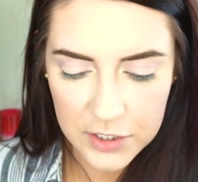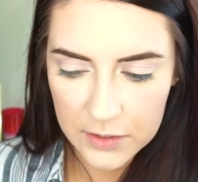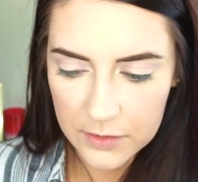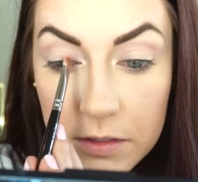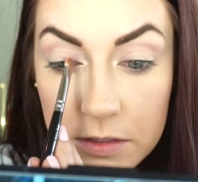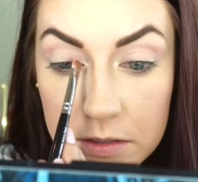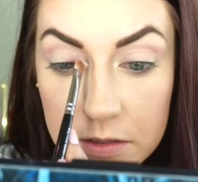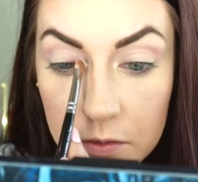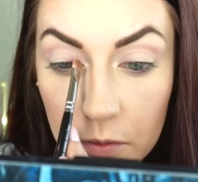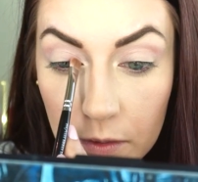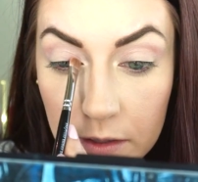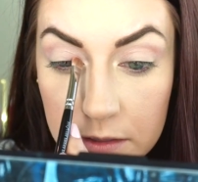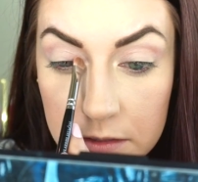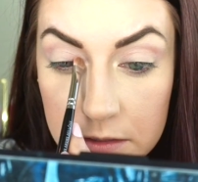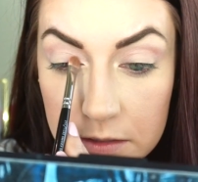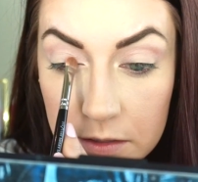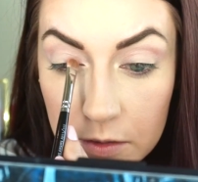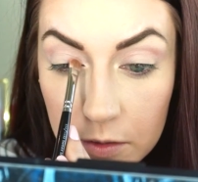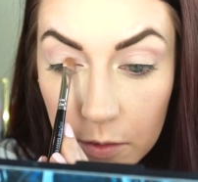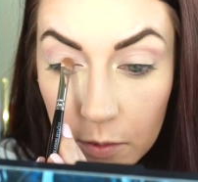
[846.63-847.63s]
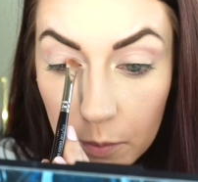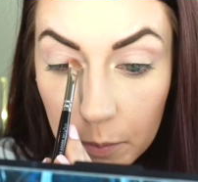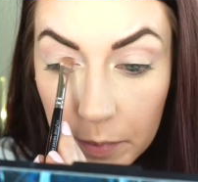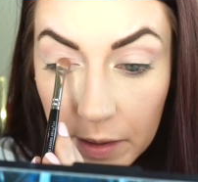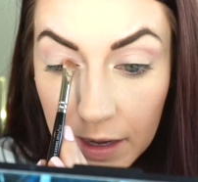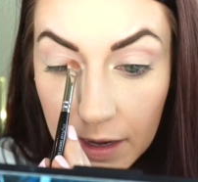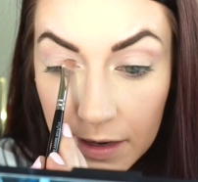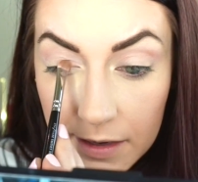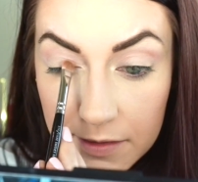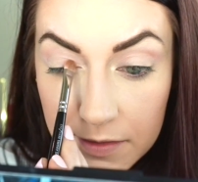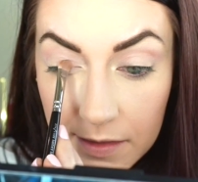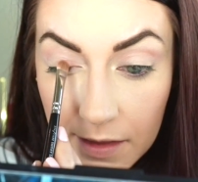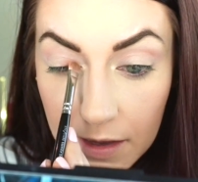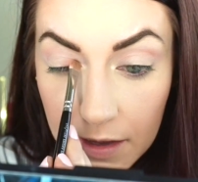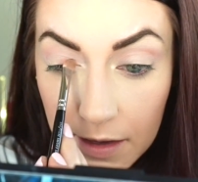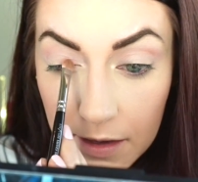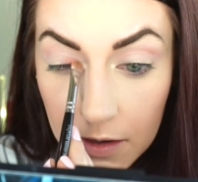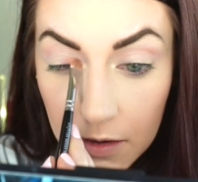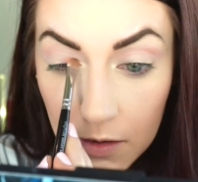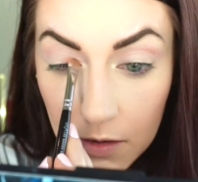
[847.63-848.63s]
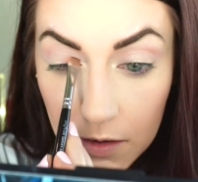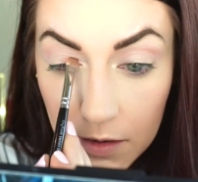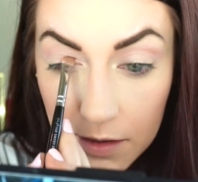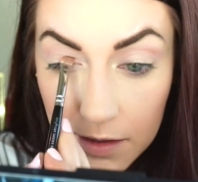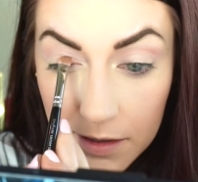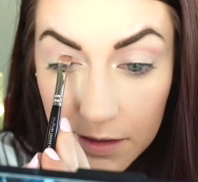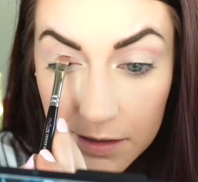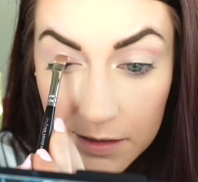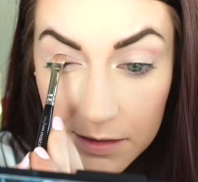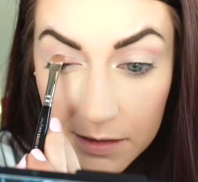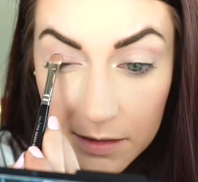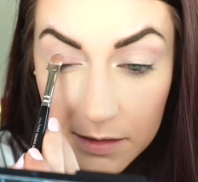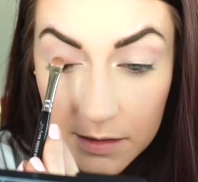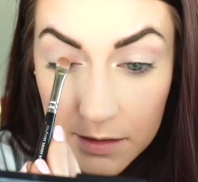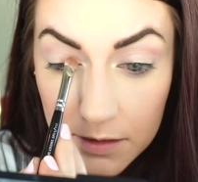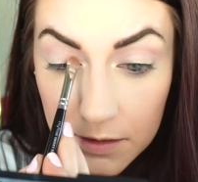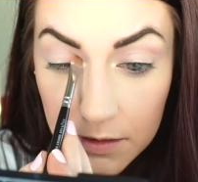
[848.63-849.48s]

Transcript: We're just going to pack that on